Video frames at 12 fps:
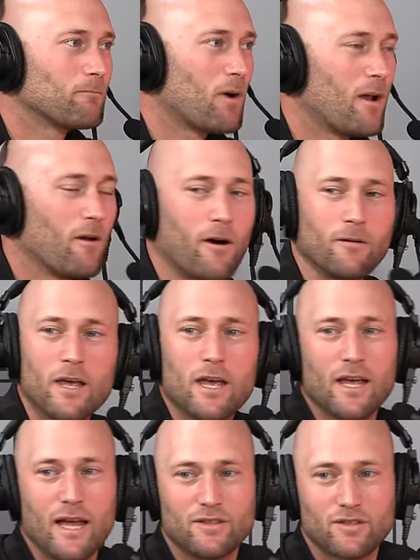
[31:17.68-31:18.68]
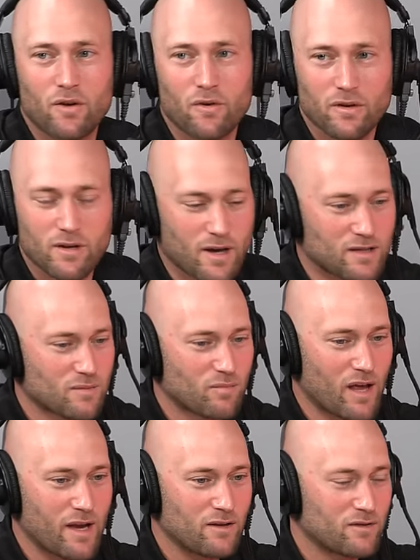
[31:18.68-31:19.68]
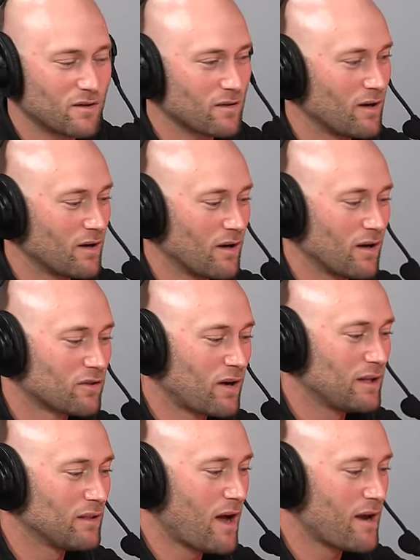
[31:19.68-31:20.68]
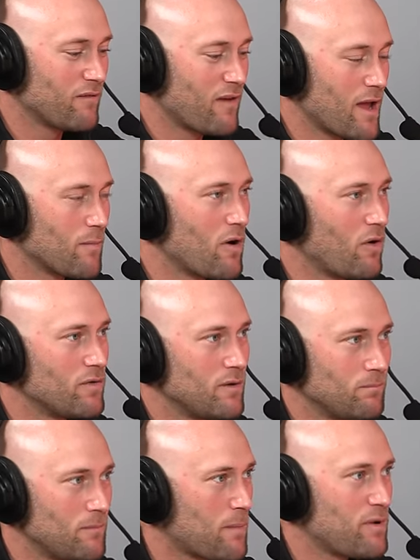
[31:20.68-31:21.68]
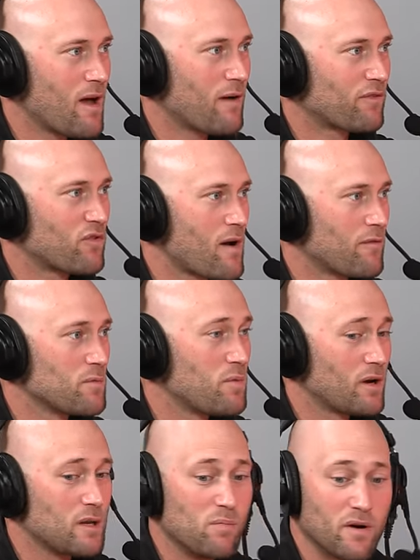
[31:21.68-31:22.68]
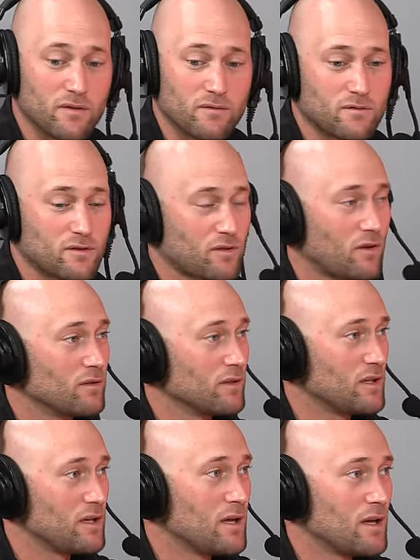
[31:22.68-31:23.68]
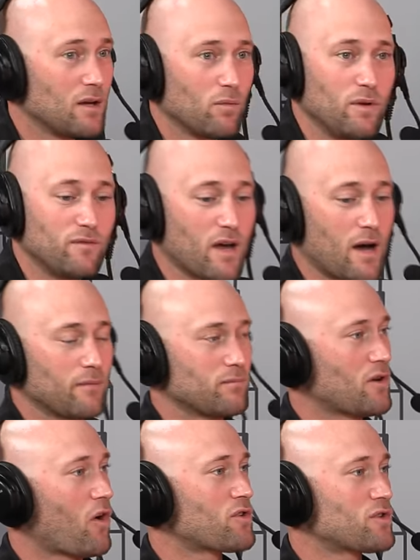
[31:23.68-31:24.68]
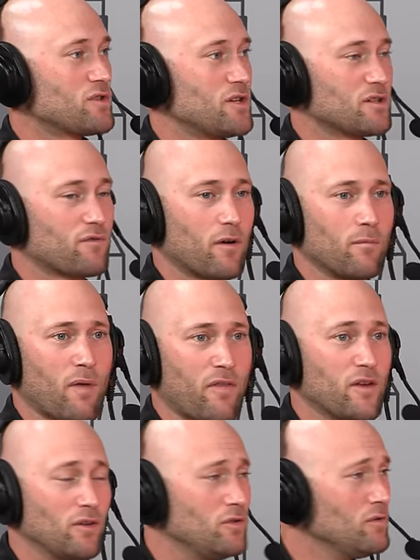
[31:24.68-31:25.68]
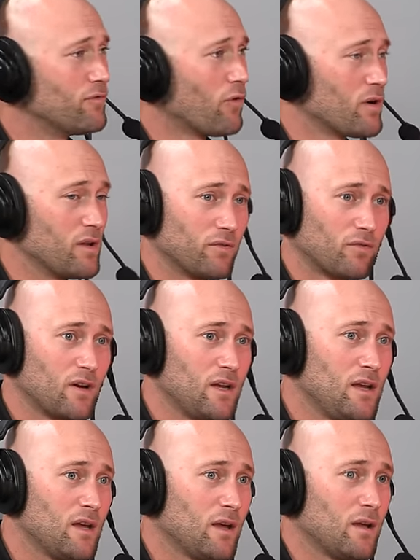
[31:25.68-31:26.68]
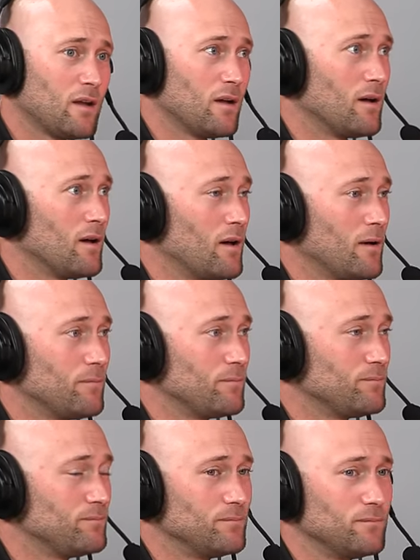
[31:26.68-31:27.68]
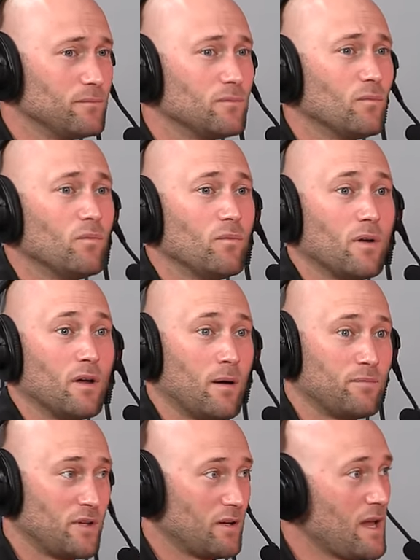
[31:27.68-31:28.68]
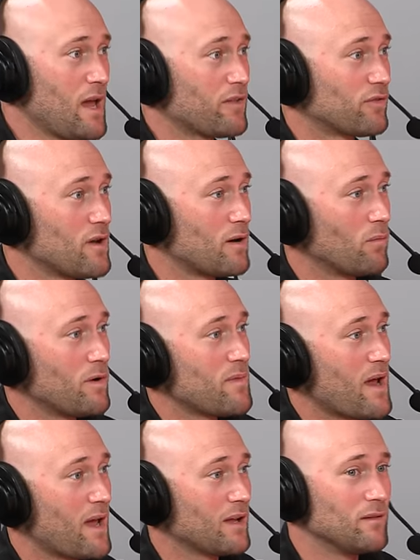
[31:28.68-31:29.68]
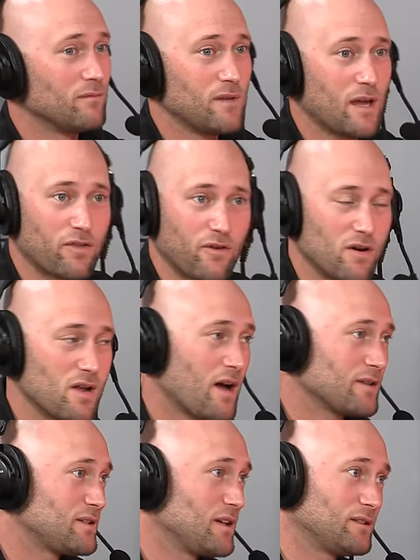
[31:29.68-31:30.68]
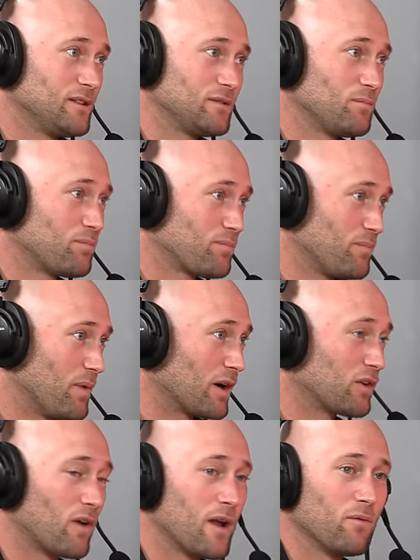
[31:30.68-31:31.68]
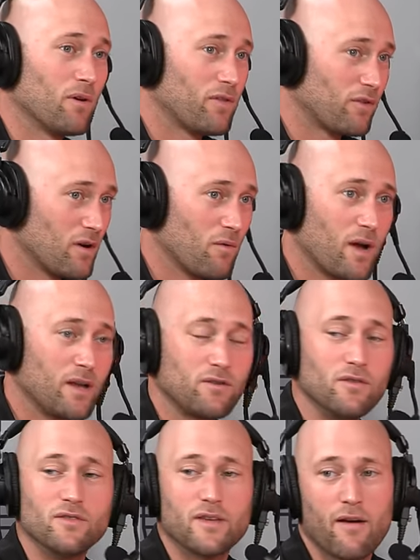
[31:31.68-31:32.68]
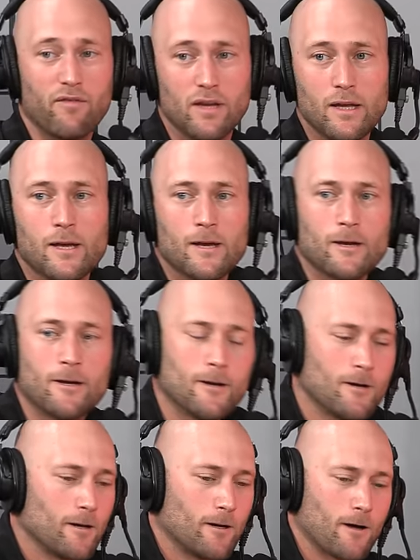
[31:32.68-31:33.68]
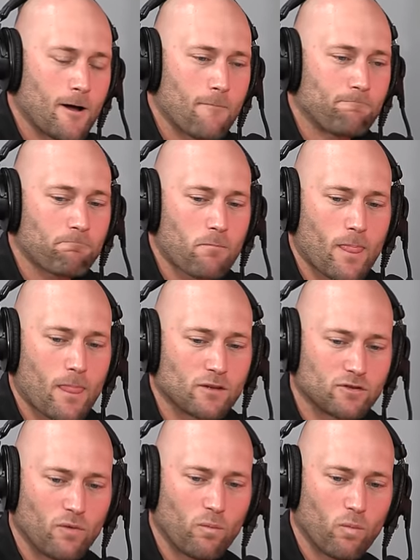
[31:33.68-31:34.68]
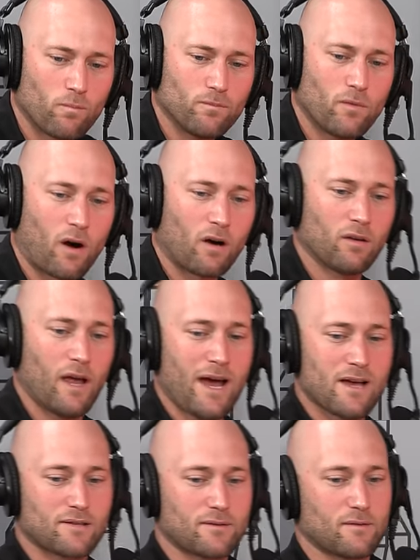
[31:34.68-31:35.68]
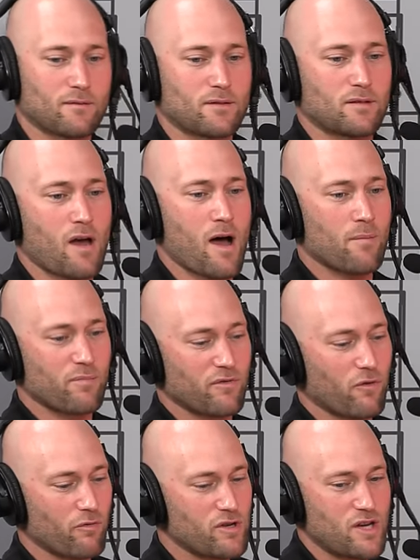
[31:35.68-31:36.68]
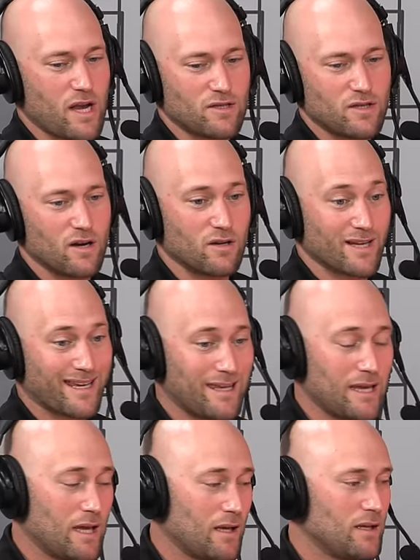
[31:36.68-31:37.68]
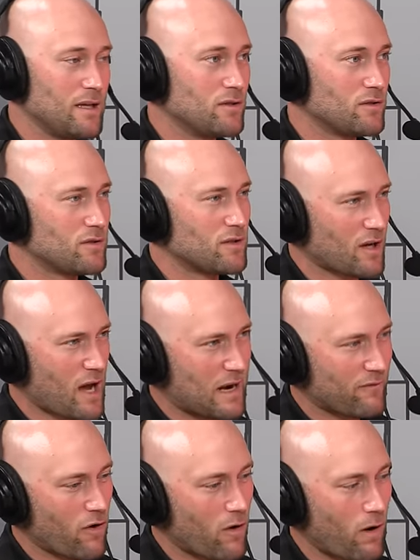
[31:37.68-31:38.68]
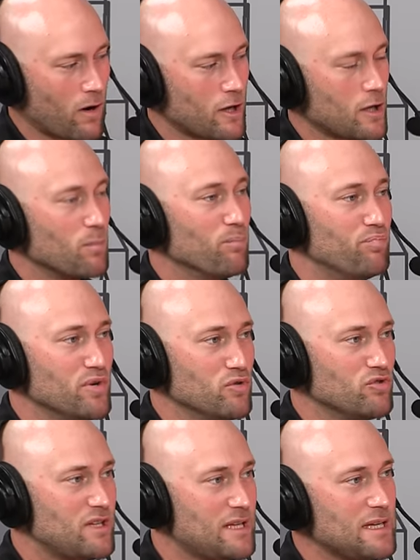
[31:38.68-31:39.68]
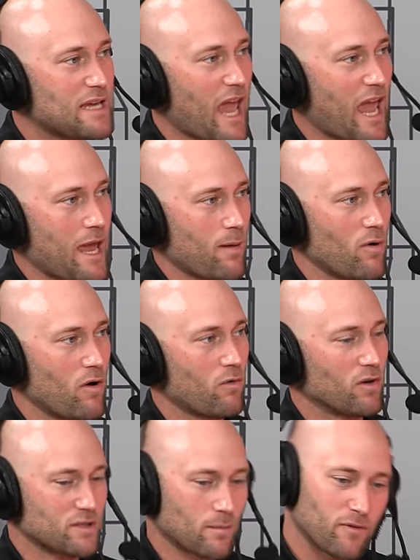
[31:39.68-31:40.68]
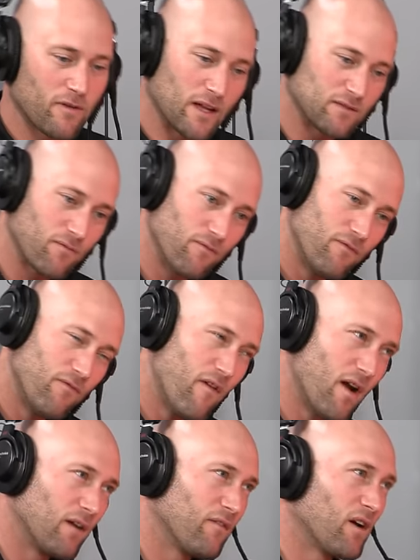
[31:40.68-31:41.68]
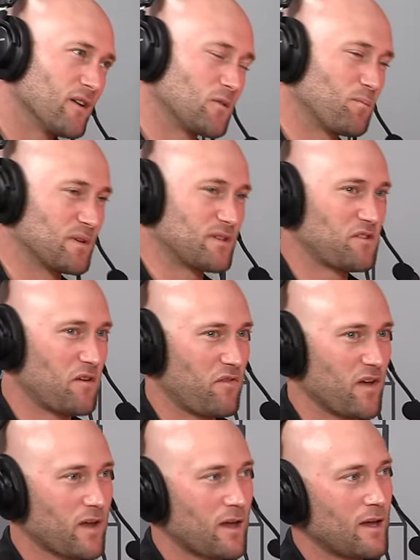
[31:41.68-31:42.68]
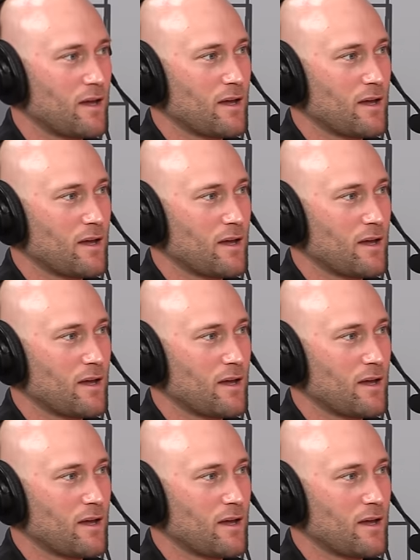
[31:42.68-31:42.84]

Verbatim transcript: right on. And so, custom light, just a, a great line of ammo. Maybe not for everybody, but certainly we've got cartridges from I think two forty-three. Uh, up to like Win Mag, don't up we? to yeah, three hundred yeah, Win Mag, and yeah, thirty aught six is a yep. great one. three oh eight, two seventy. two seventy yep. Uh, so our last stop before we change gears again into kind of our boutique ammo or something that's very very specific